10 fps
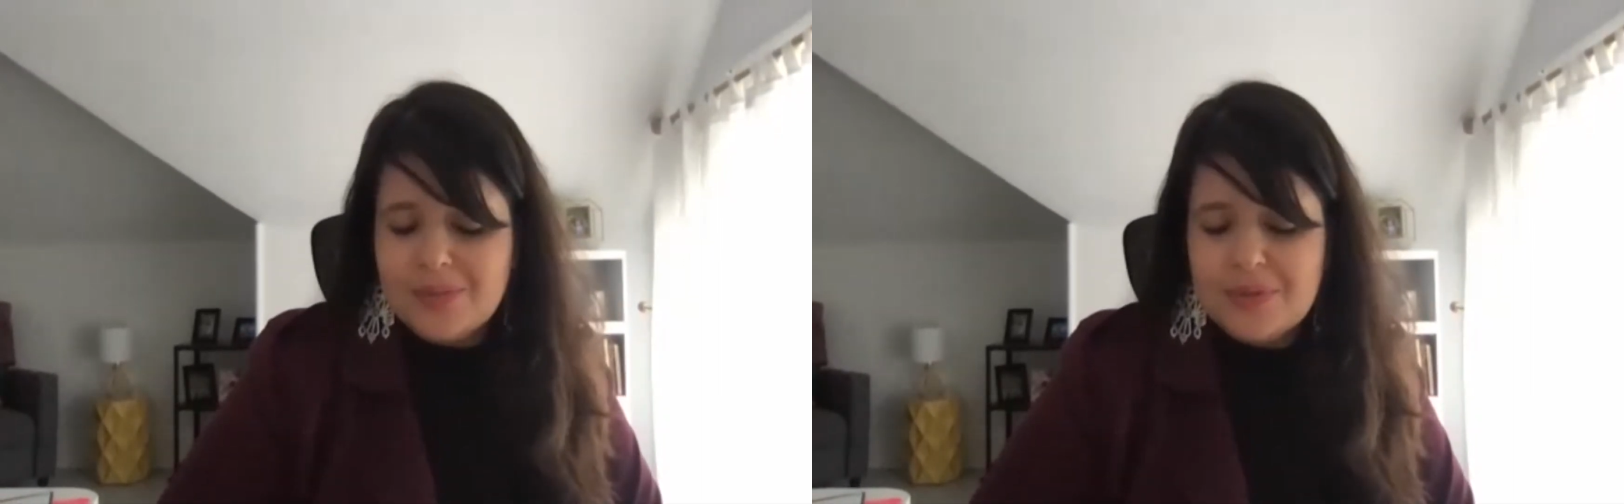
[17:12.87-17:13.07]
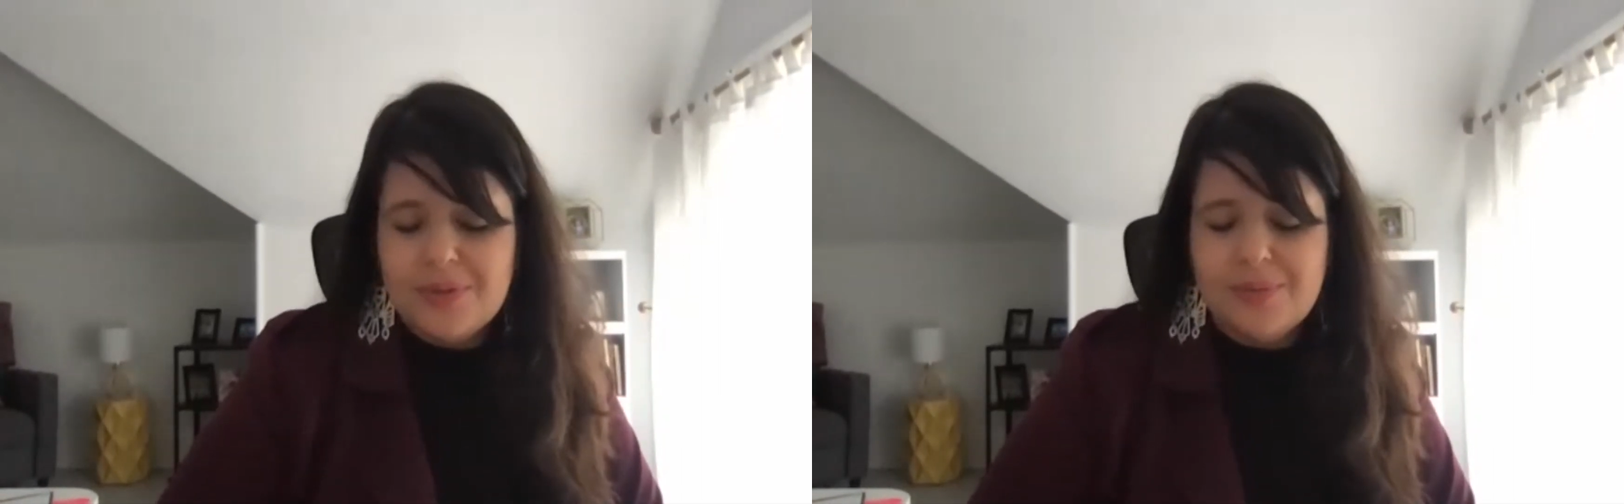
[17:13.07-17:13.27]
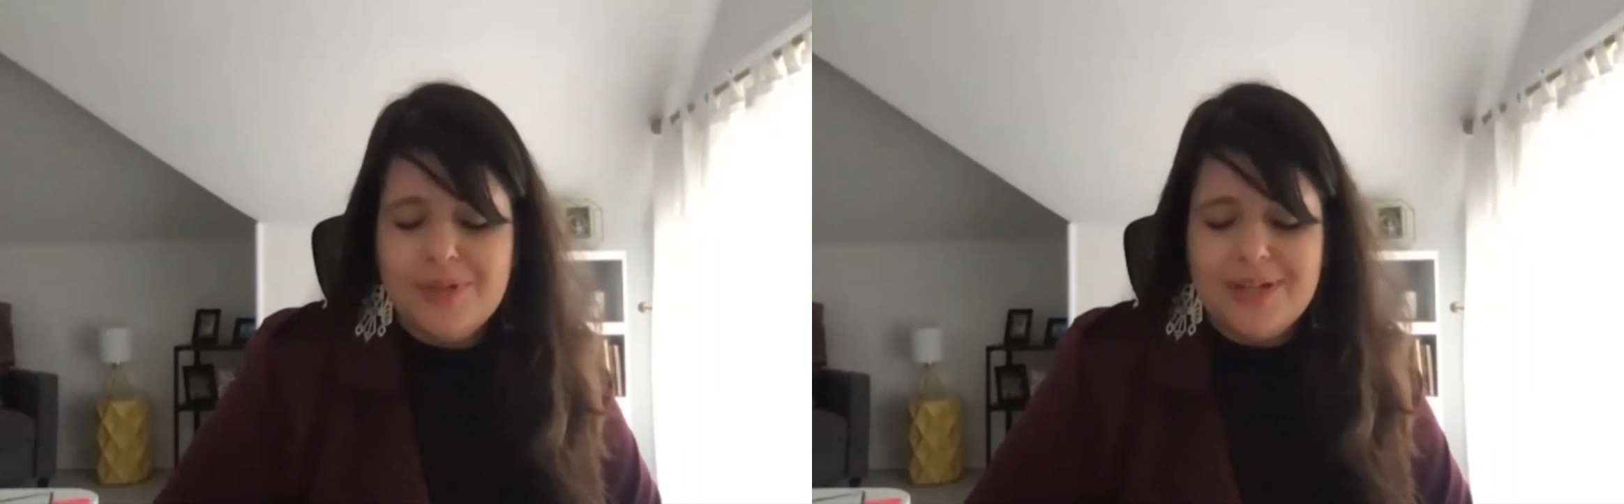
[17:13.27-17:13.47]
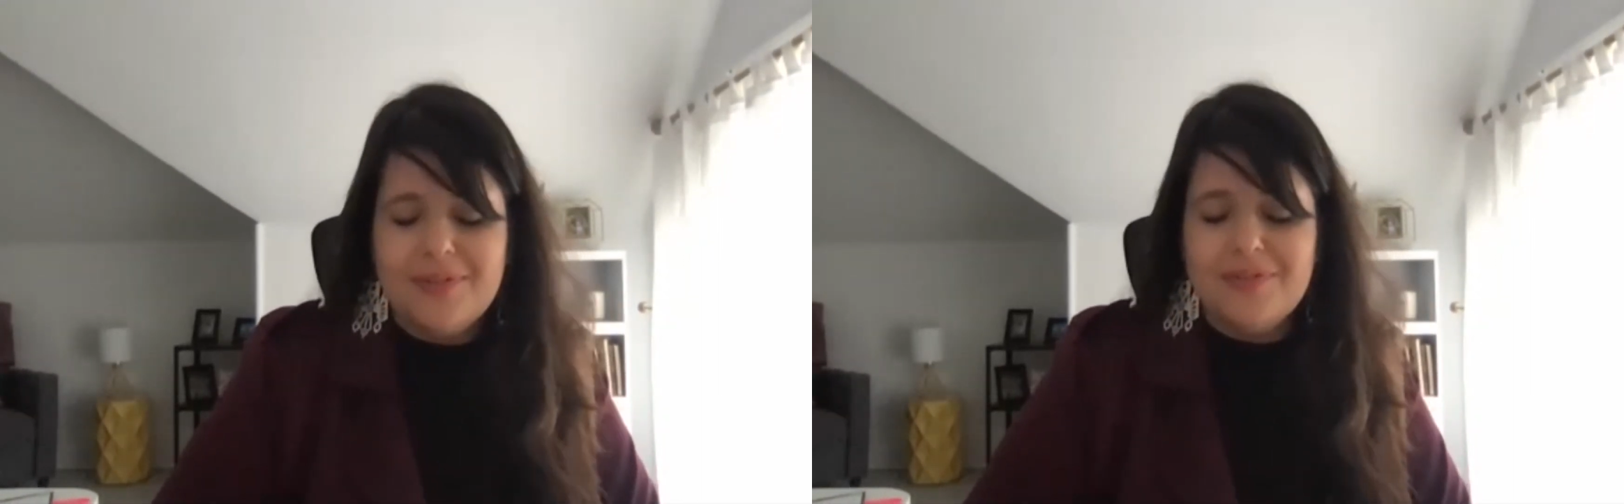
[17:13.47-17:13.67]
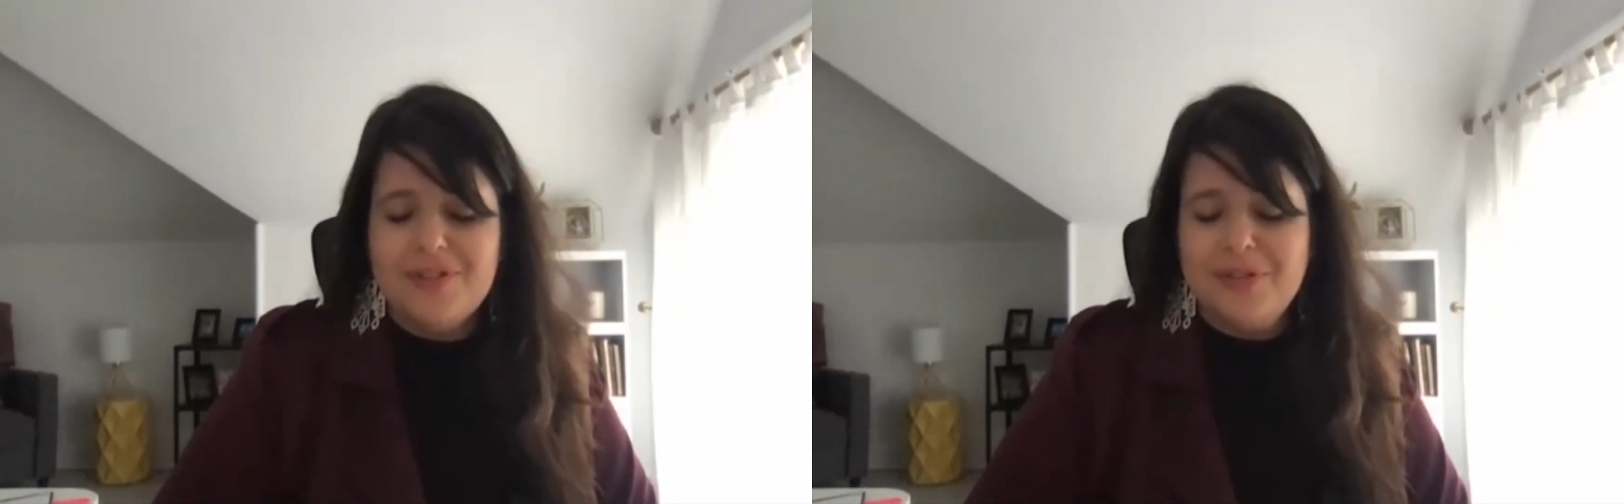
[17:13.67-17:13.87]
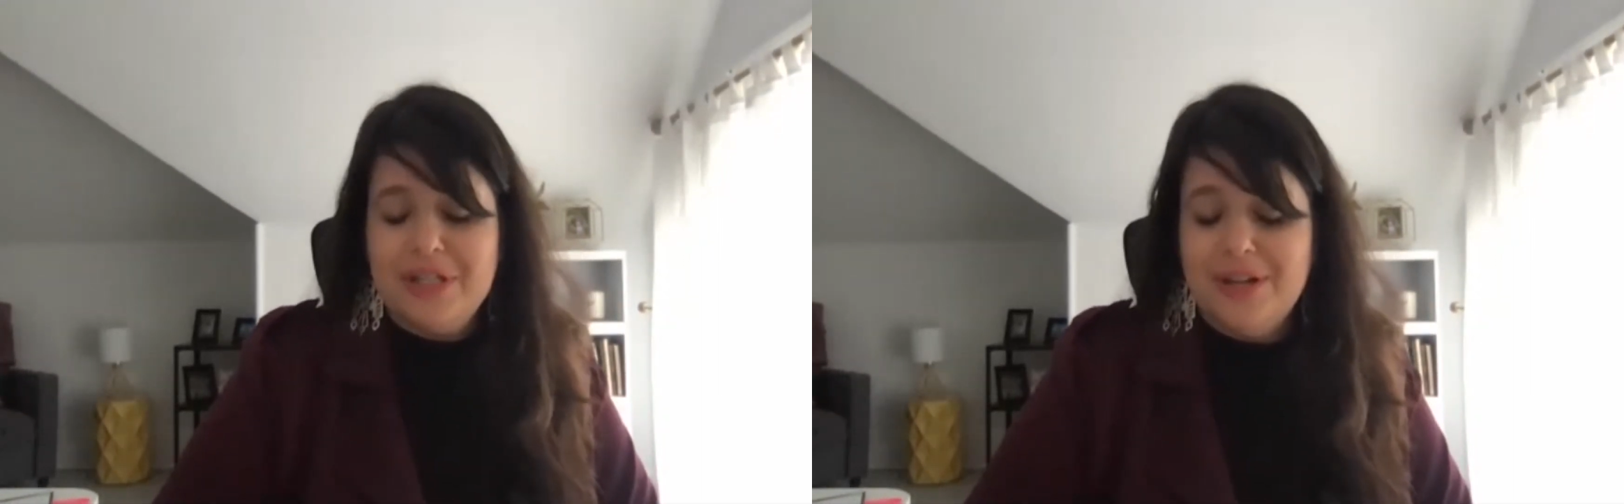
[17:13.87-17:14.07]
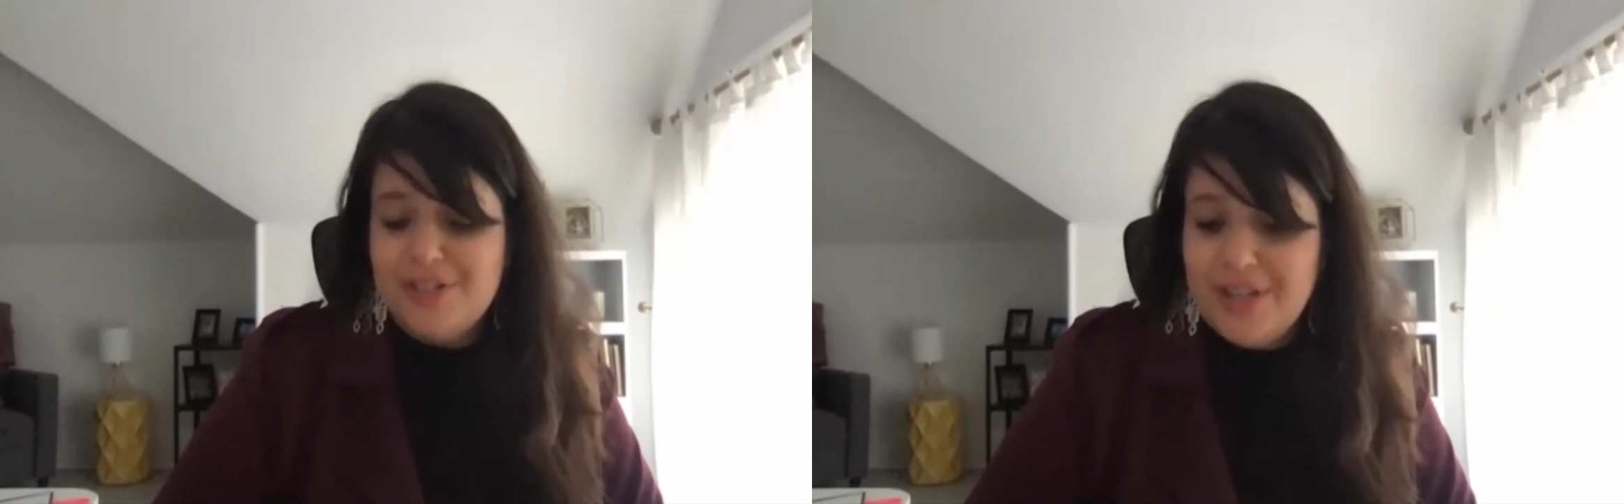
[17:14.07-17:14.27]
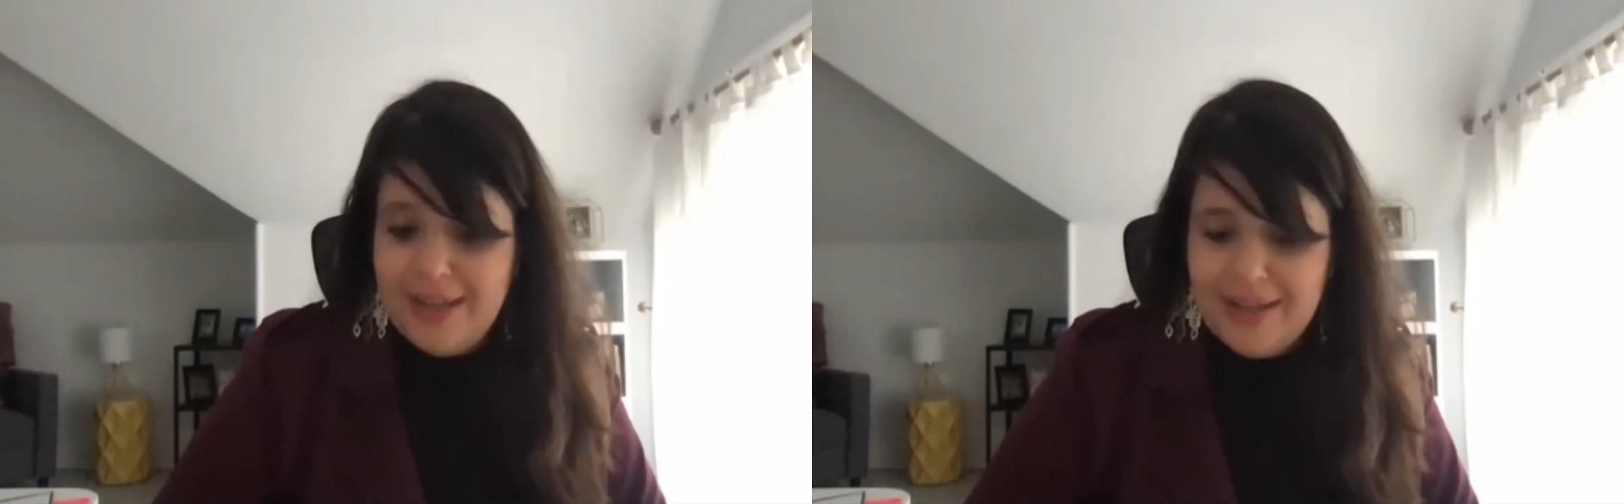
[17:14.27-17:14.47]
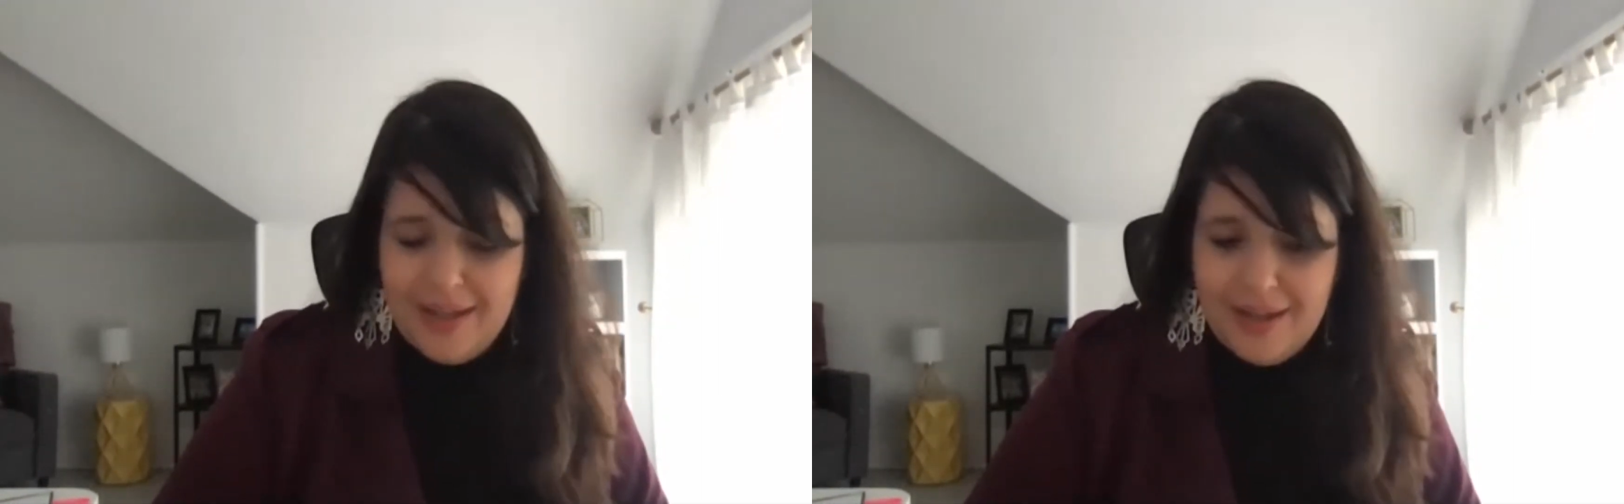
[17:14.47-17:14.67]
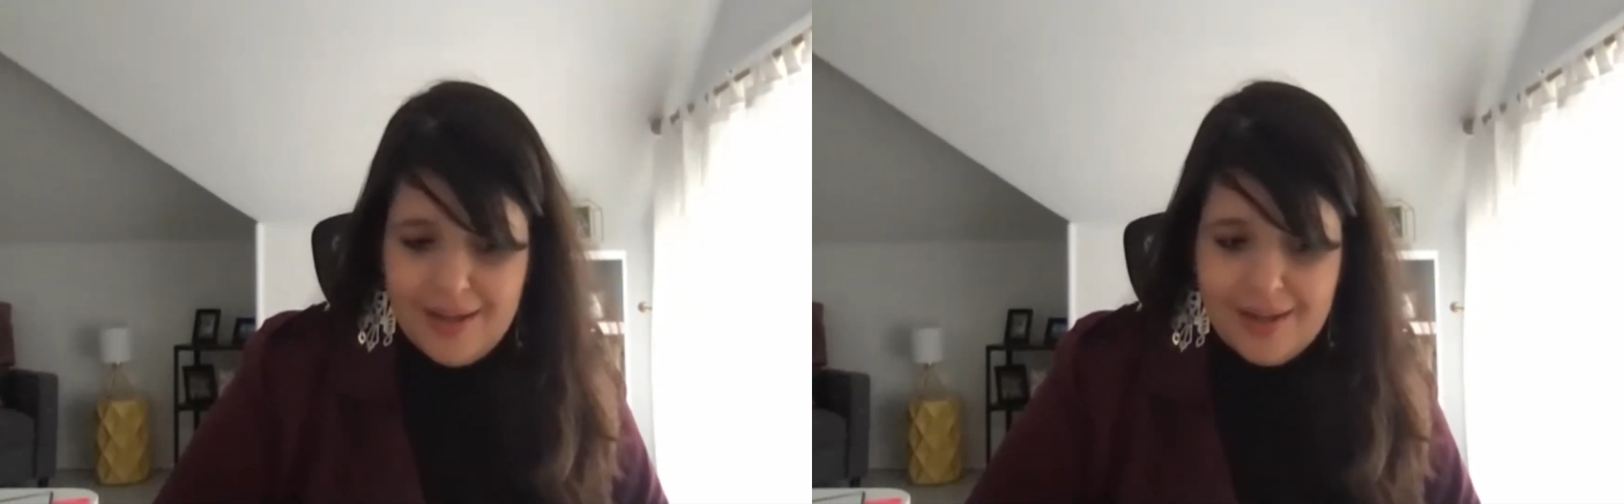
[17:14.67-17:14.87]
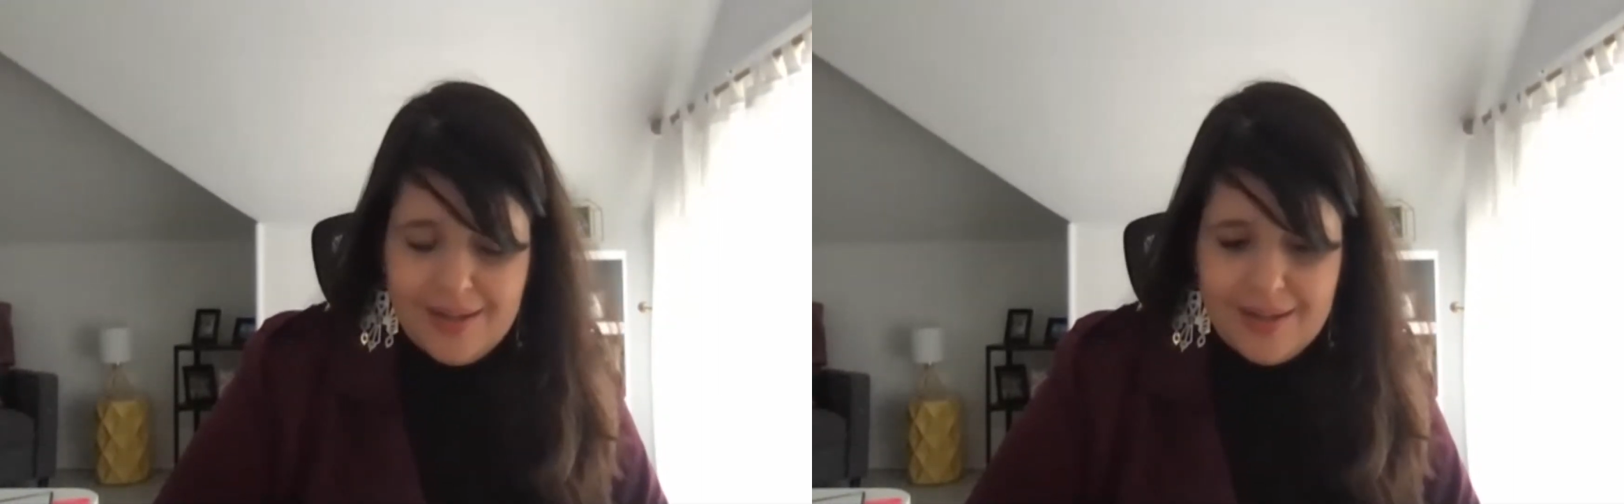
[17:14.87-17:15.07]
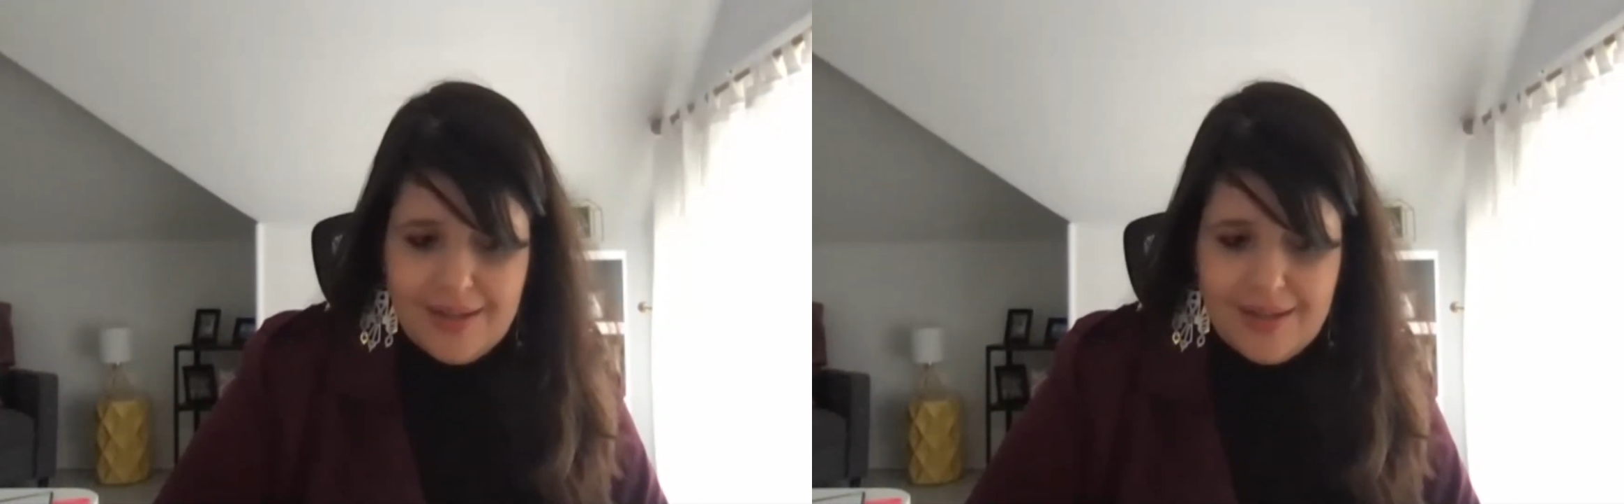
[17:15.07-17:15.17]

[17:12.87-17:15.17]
We're kind of officially launching at